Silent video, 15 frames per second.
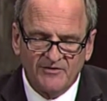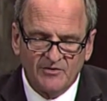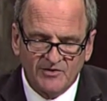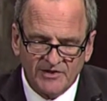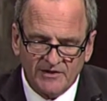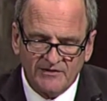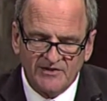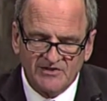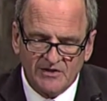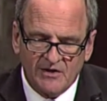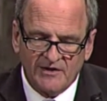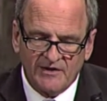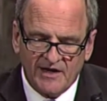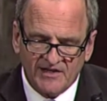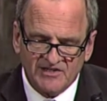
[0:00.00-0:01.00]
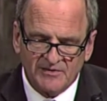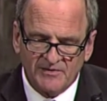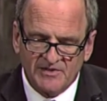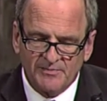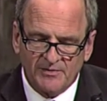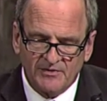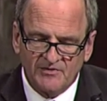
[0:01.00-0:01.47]
by the utility's own
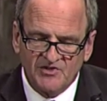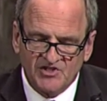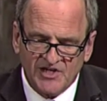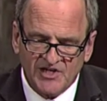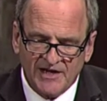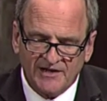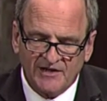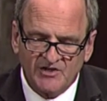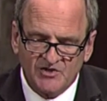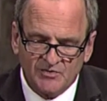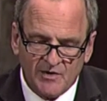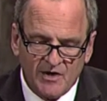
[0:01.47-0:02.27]
estimates, produce shaking